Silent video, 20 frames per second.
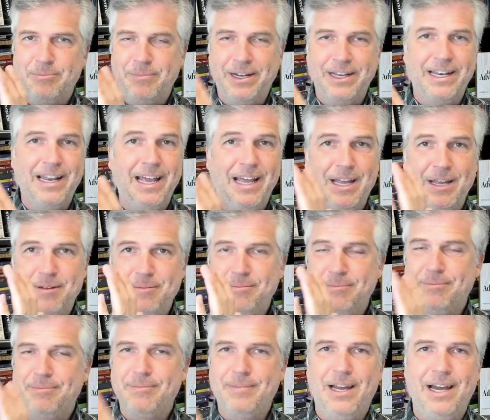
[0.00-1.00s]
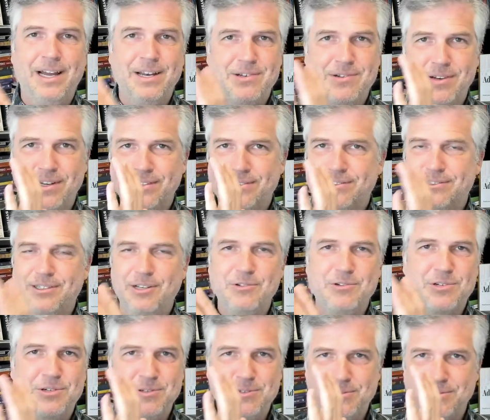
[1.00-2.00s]
My name, address,
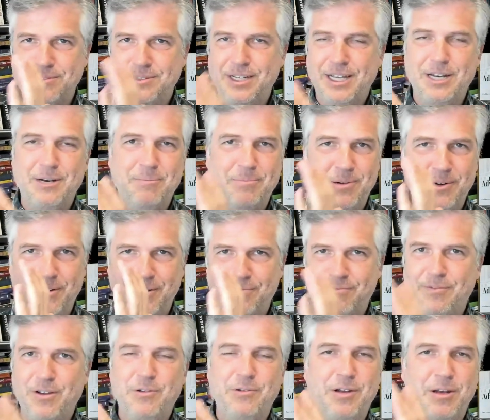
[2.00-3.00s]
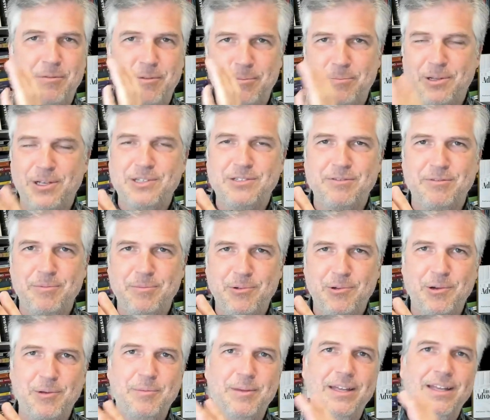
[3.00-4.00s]
social, date of birth, phone number, place of
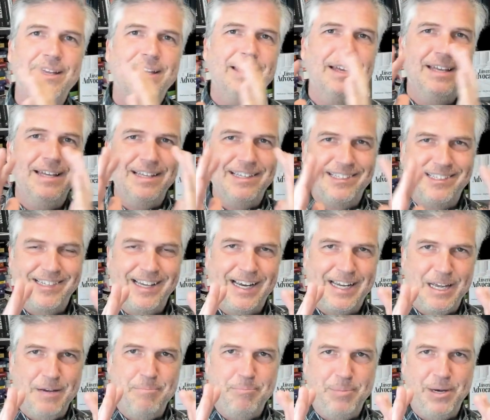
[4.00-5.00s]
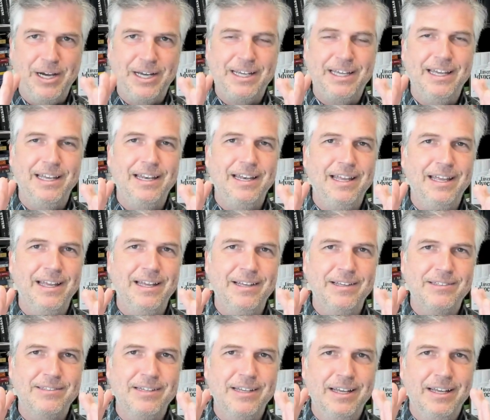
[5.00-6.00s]
employment. Second bucket
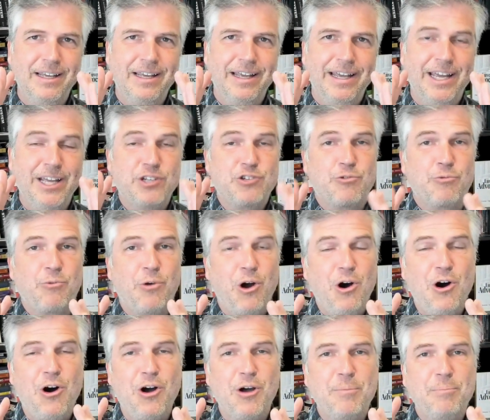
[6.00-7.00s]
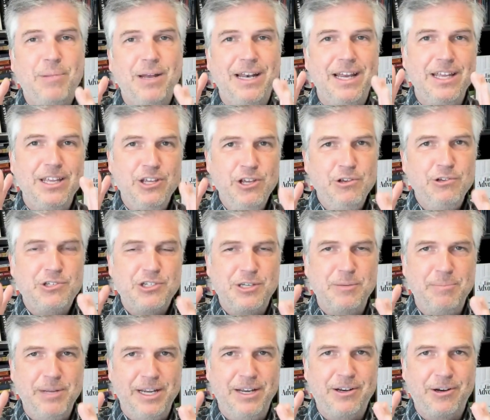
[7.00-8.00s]
is it's wrong, but it used to
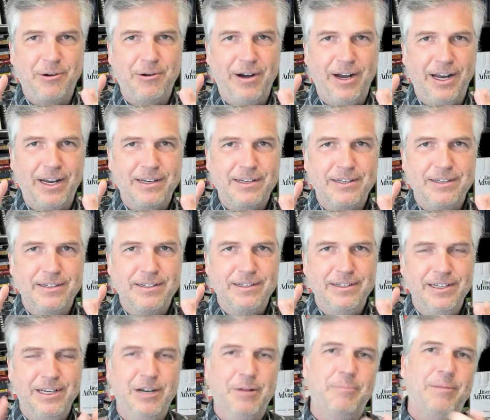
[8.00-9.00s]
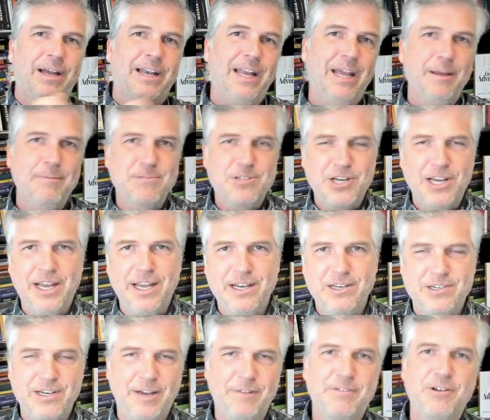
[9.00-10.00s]
be correct. You know, my name
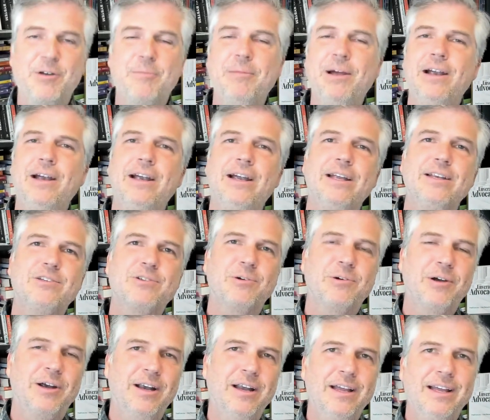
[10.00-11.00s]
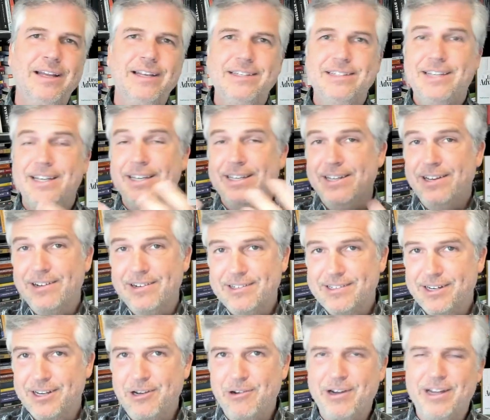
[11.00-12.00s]
changed after a marriage, or 10 years
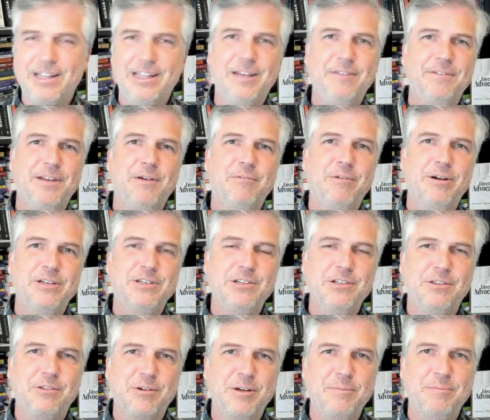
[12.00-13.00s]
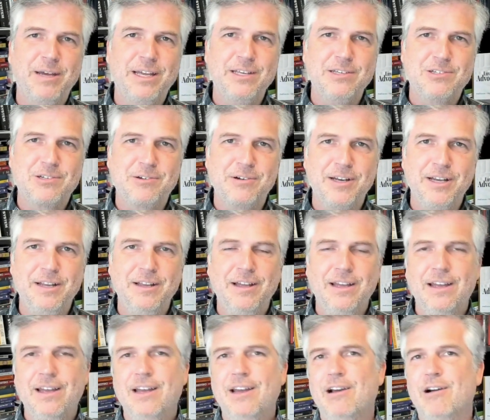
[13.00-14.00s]
ago, I lived at 123 Main Street,
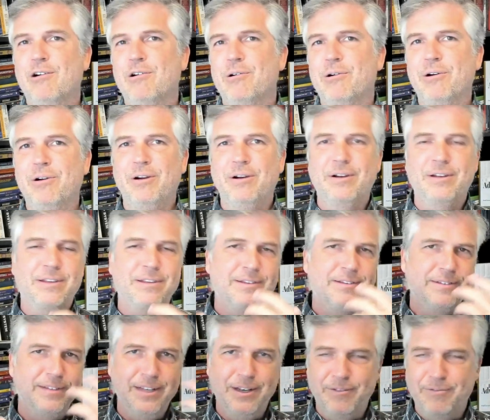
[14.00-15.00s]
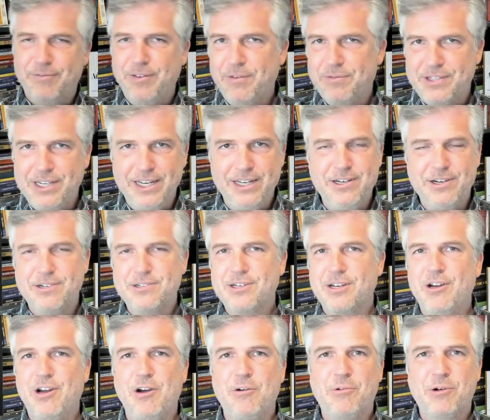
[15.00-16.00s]
or, you know, 15 years
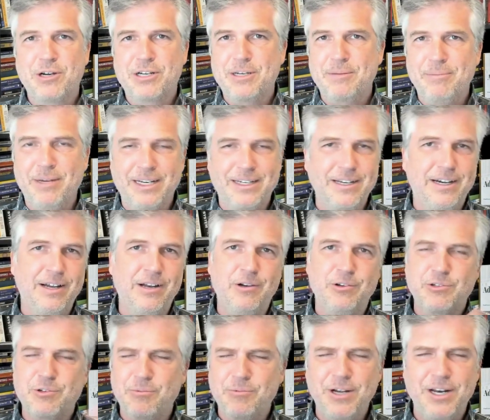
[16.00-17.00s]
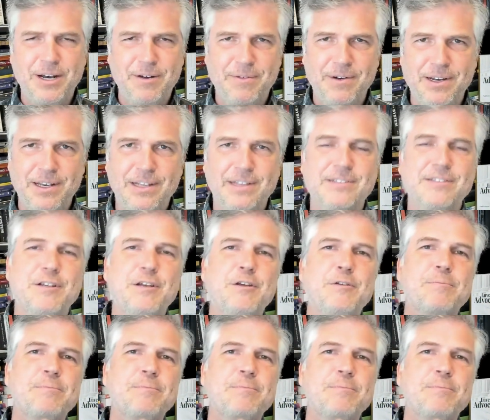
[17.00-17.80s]
ago, I worked at McDonald's, or whatever it is.